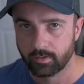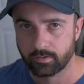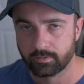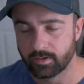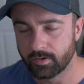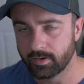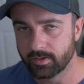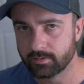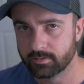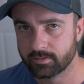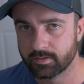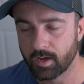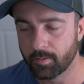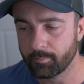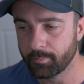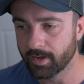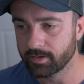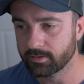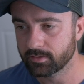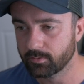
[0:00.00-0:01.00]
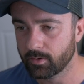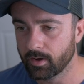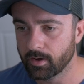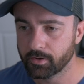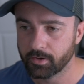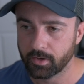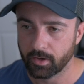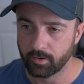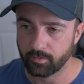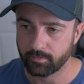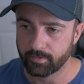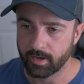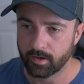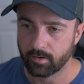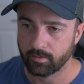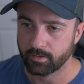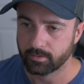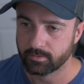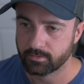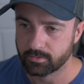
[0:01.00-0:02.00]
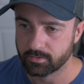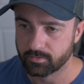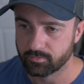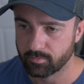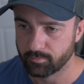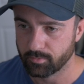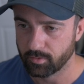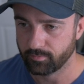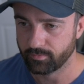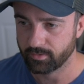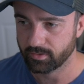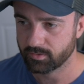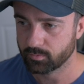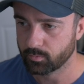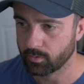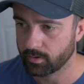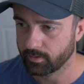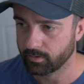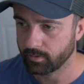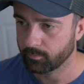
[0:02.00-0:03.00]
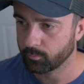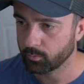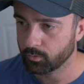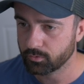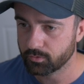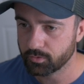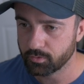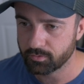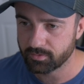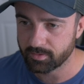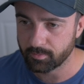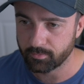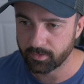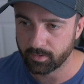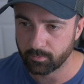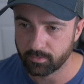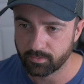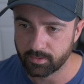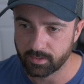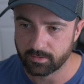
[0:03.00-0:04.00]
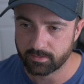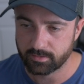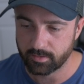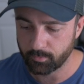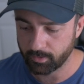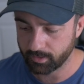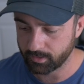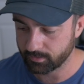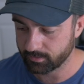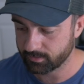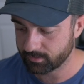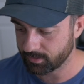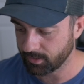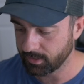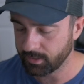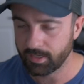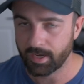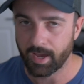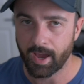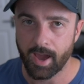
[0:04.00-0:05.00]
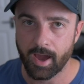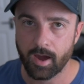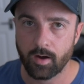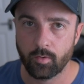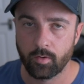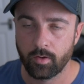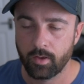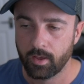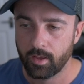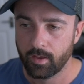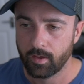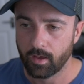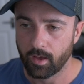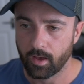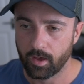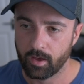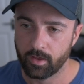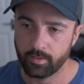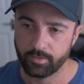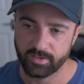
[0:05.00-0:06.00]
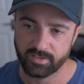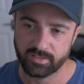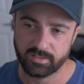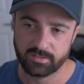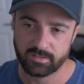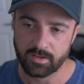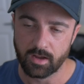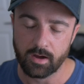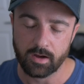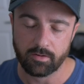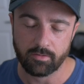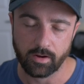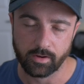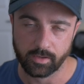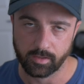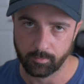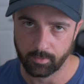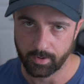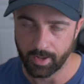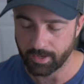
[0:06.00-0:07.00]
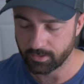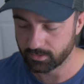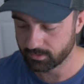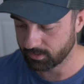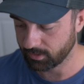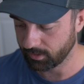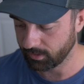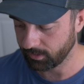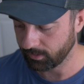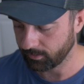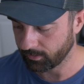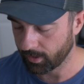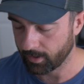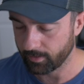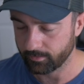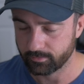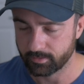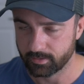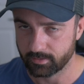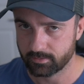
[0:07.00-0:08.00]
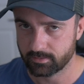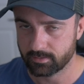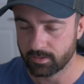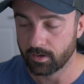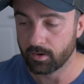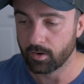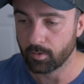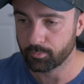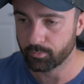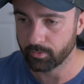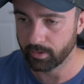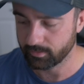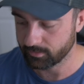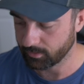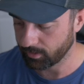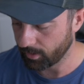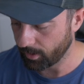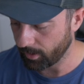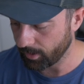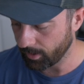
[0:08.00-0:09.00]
So let's come back to our code now. Let's just remove this one and we'll do something with this so we can see how uh, this star argument actually, uh, this star operator